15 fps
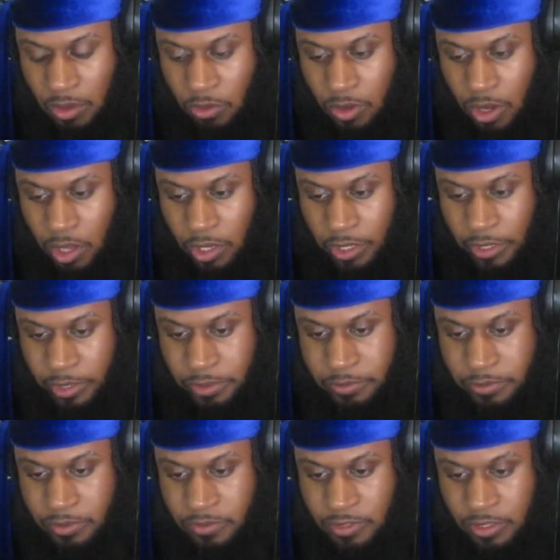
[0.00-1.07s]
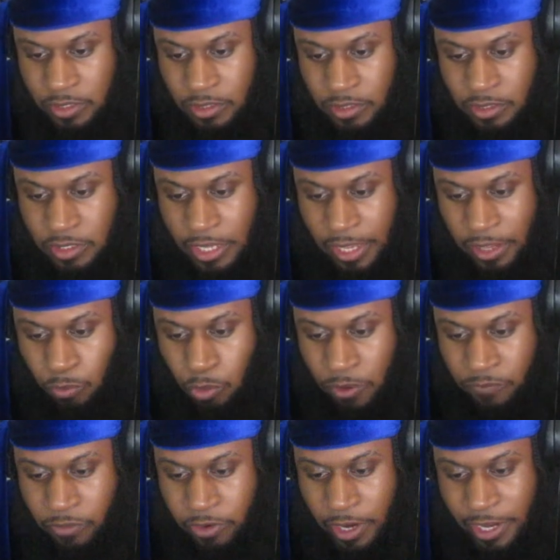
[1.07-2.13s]
call it, seeing that,
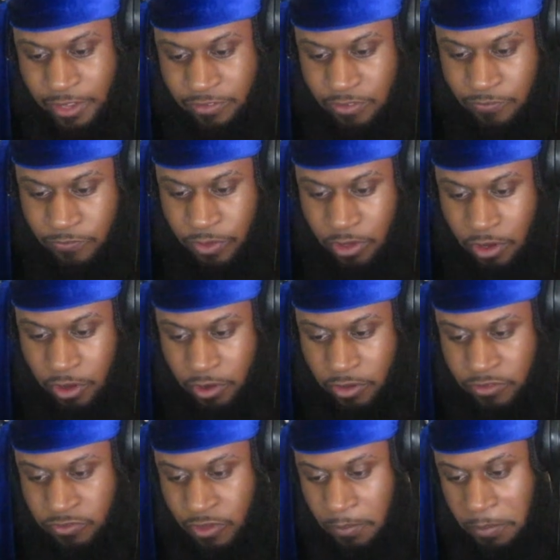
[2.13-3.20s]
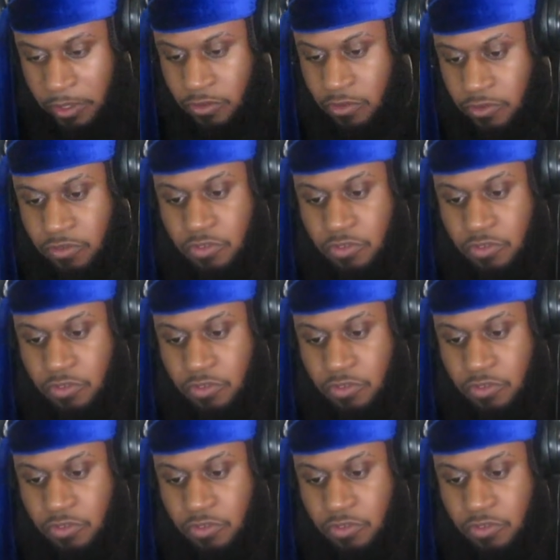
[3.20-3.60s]
whatever, I guess the filler art Zanpakutos,